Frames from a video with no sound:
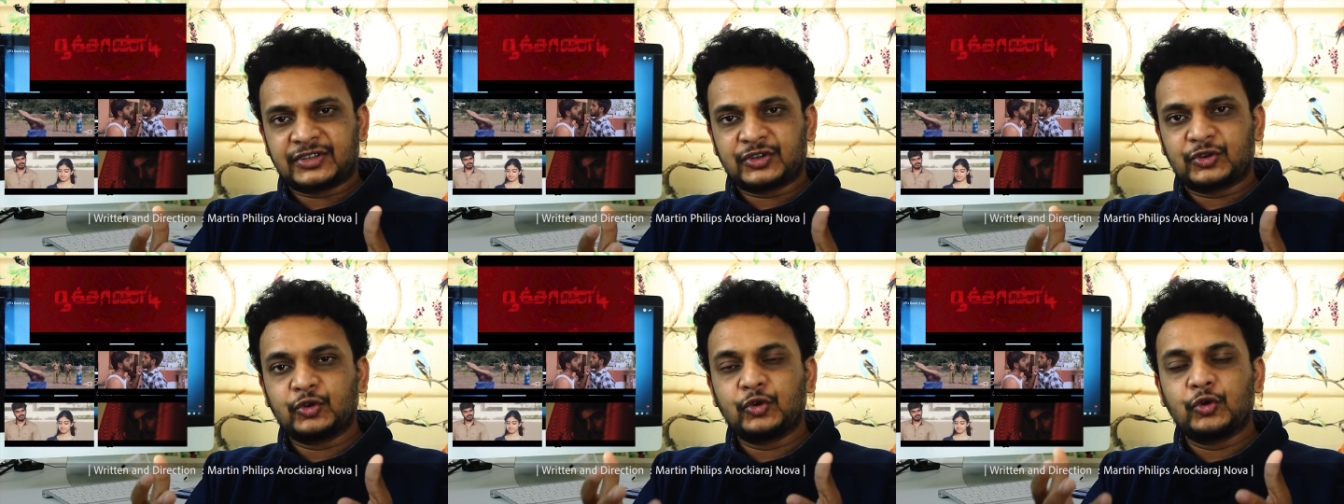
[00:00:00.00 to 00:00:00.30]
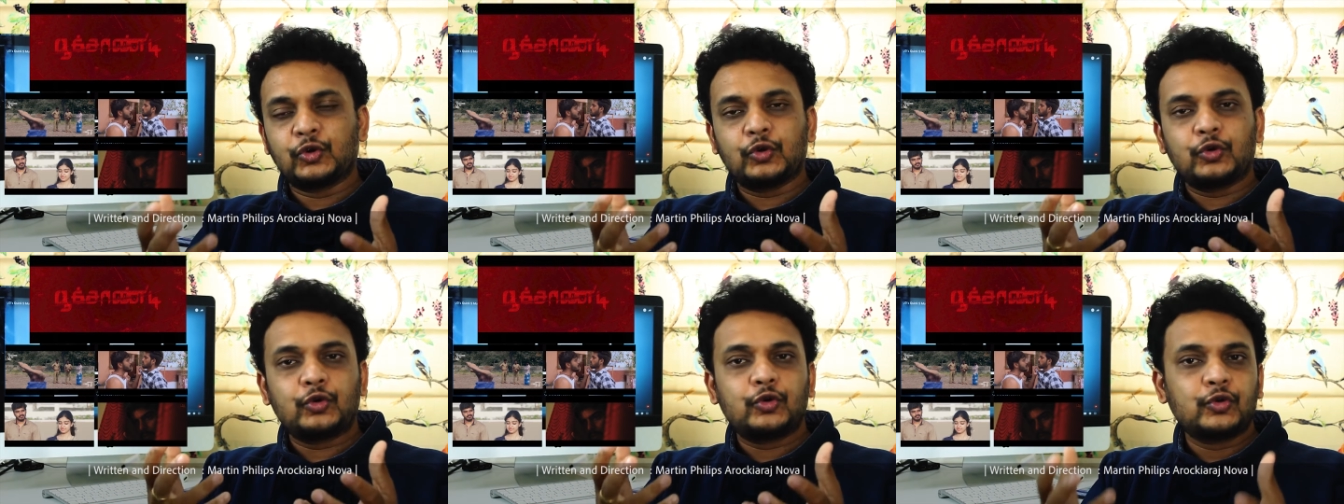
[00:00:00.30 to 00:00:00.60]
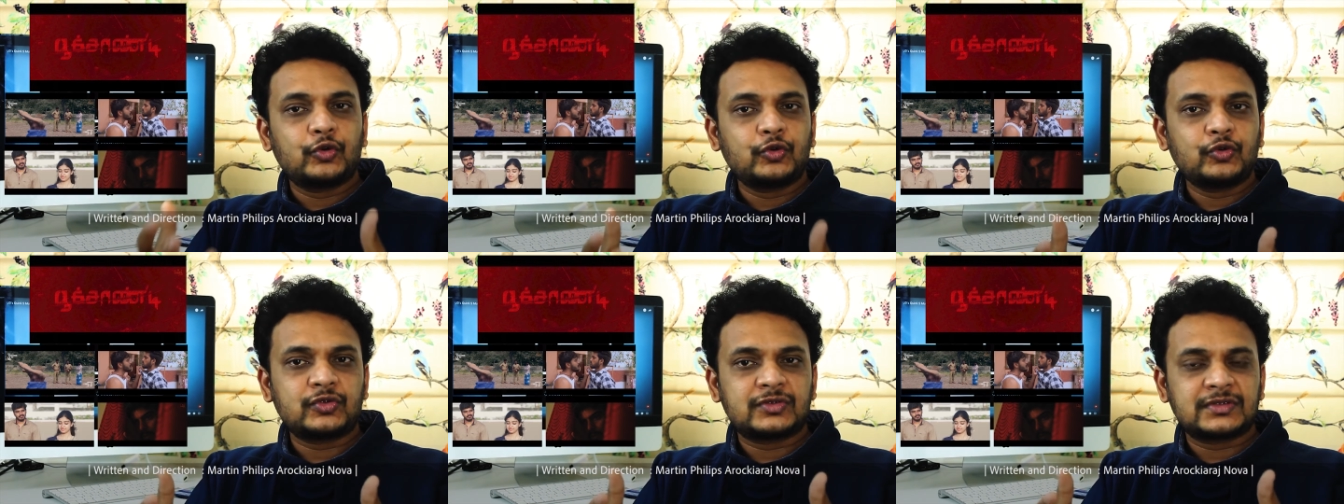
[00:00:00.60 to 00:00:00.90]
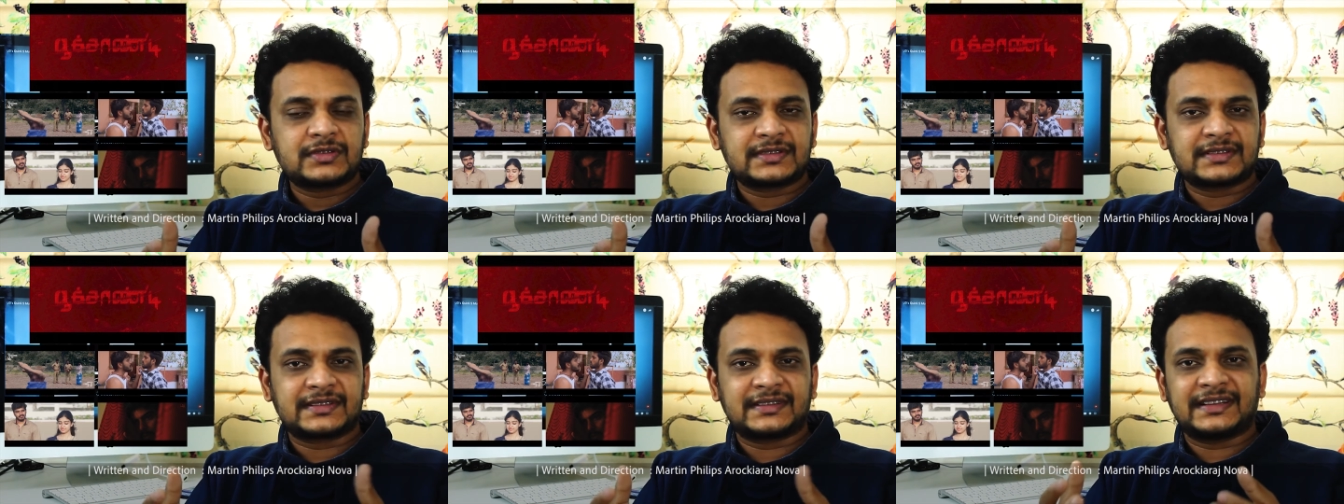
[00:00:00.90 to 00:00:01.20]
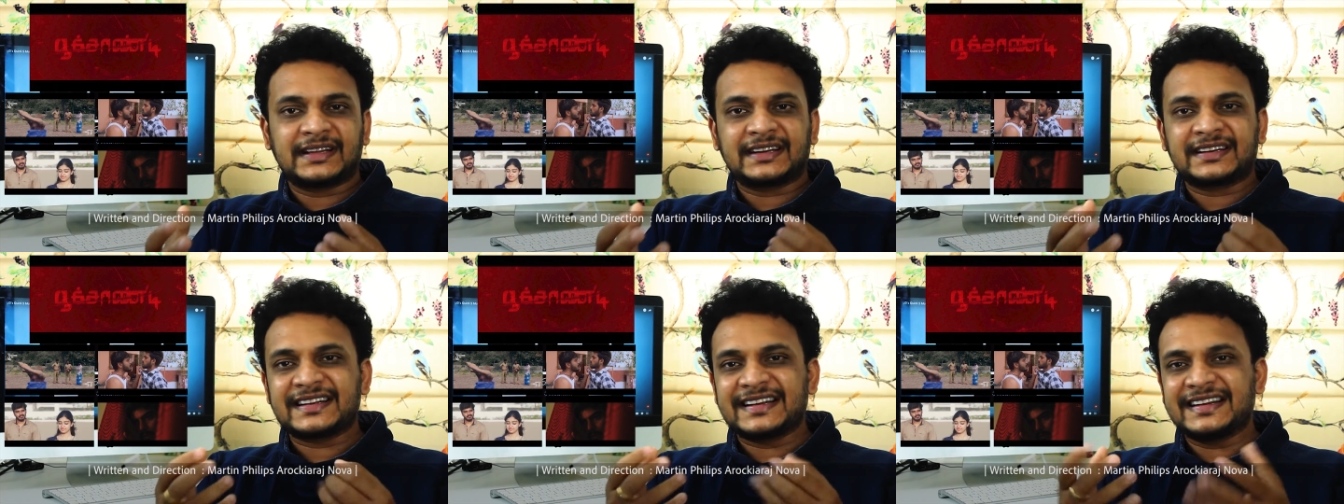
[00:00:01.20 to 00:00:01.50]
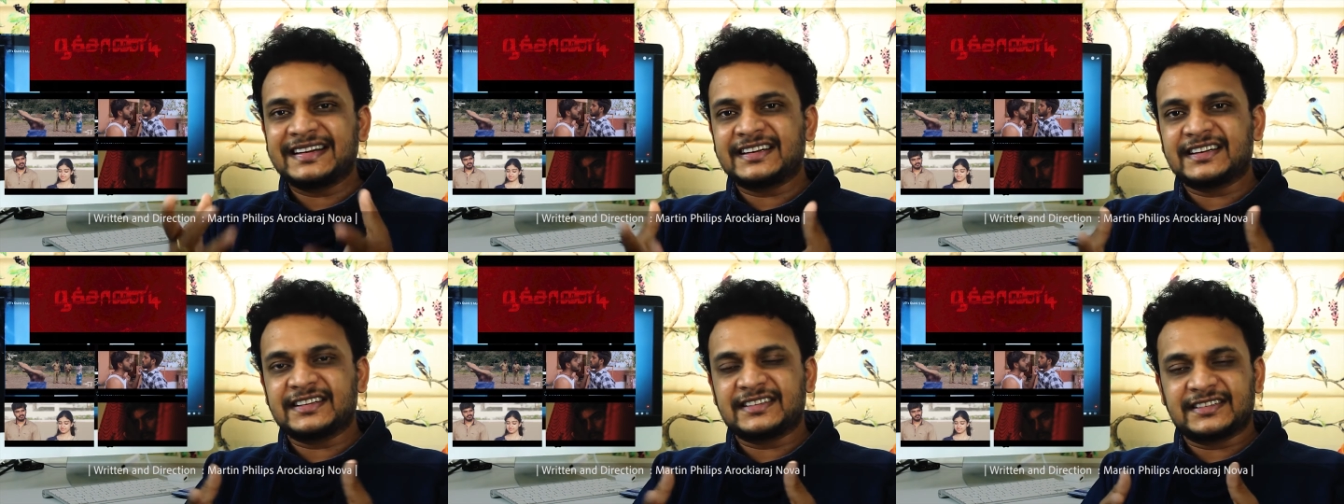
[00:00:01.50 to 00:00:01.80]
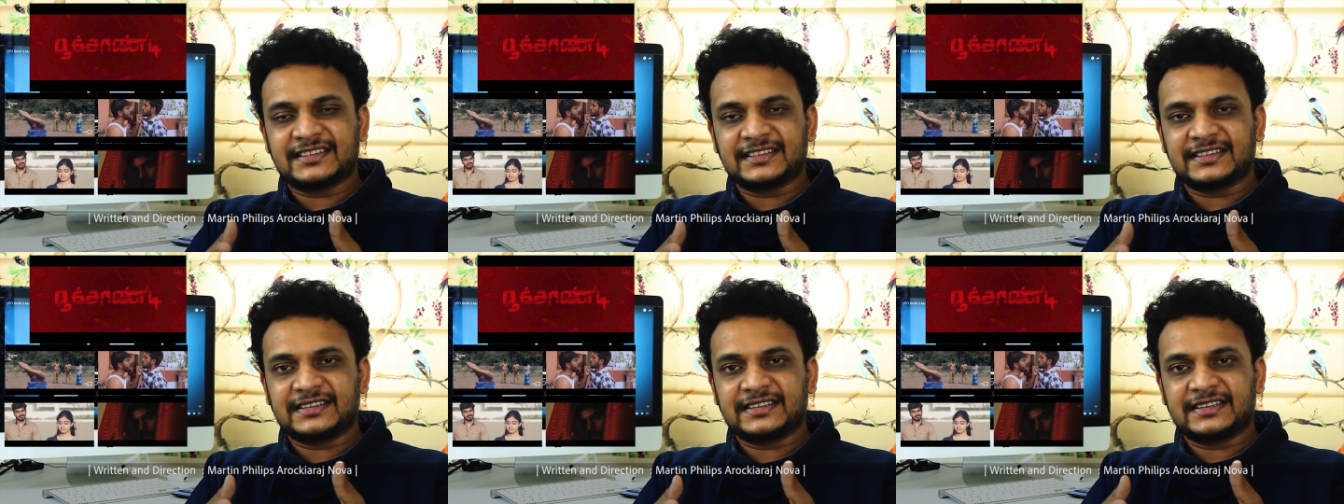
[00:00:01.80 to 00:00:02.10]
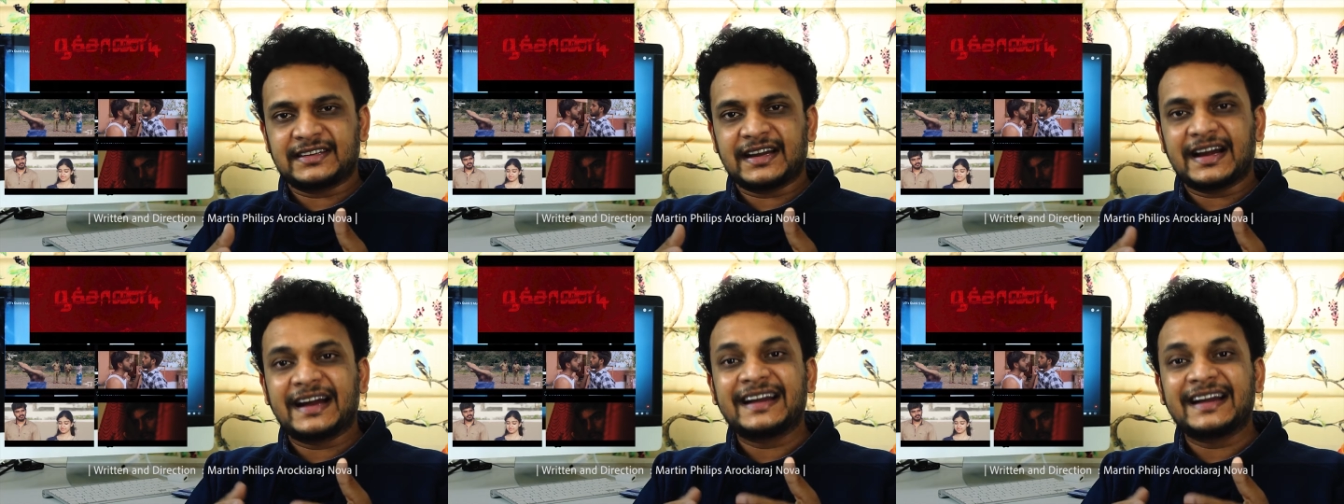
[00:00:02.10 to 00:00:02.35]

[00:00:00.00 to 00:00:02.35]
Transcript: to lose that intensity,